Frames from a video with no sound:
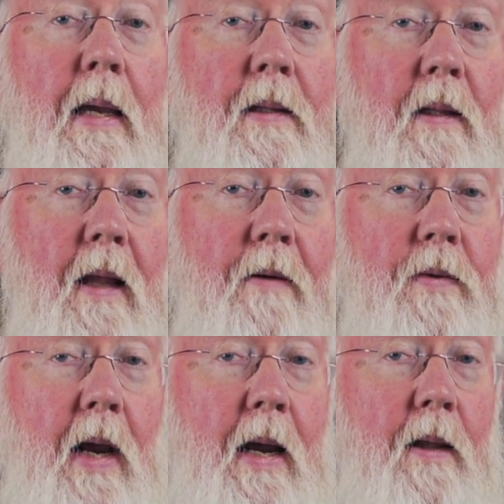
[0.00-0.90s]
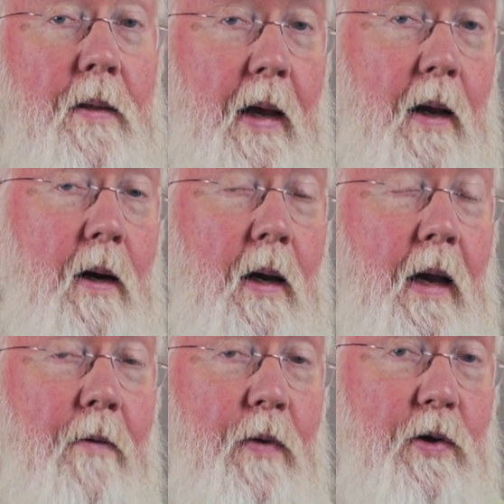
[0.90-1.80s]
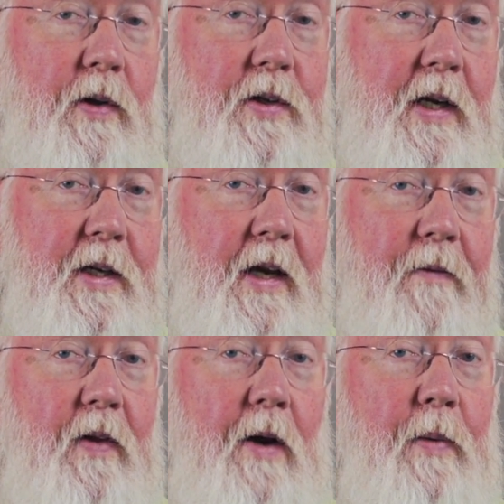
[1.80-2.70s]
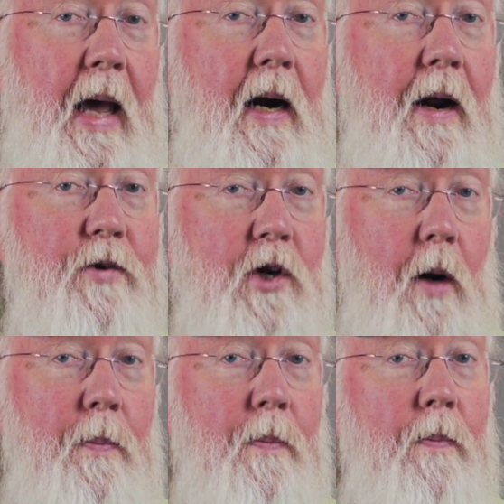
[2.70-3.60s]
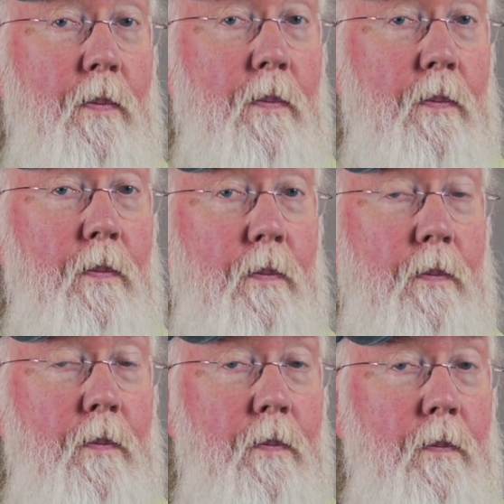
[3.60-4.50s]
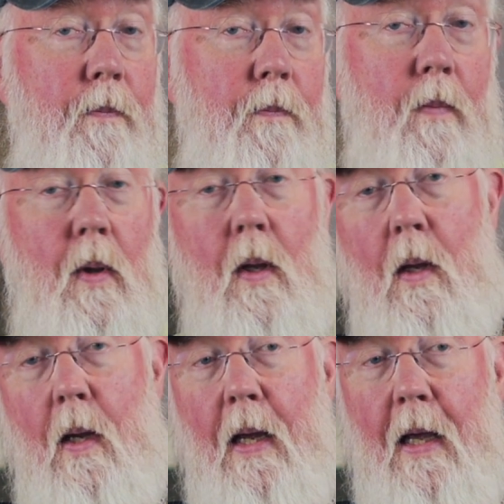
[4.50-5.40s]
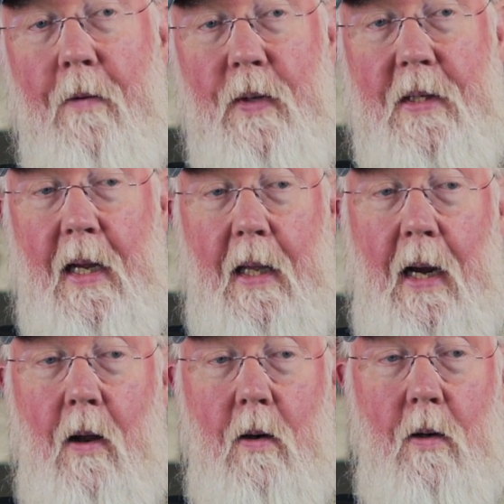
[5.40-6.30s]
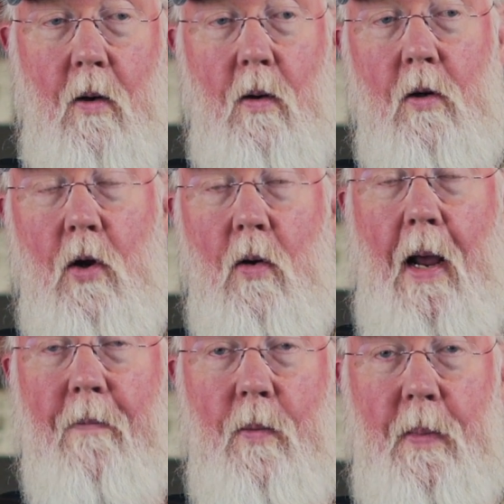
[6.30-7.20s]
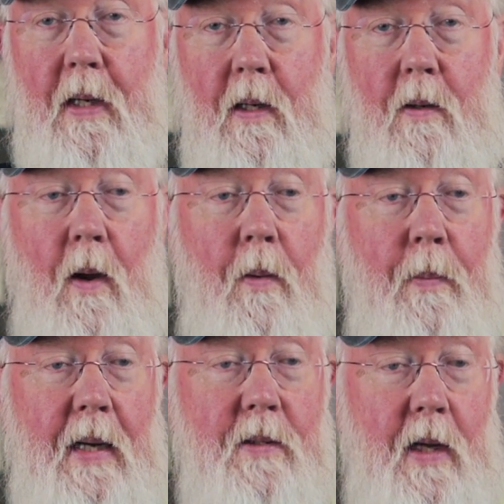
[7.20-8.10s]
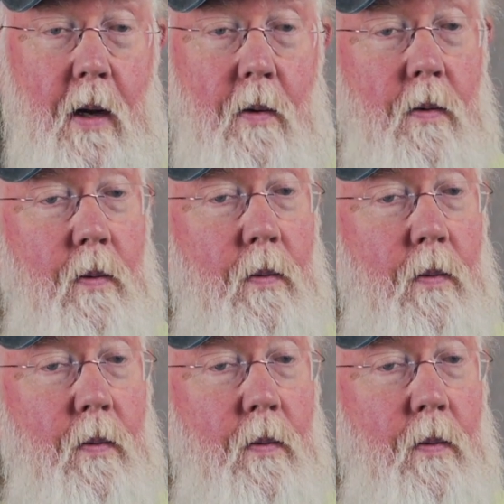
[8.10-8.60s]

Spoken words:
In the left hand then, if we do the C7 and we add an F sharp, and if we take it out and don't have it be a bass sound,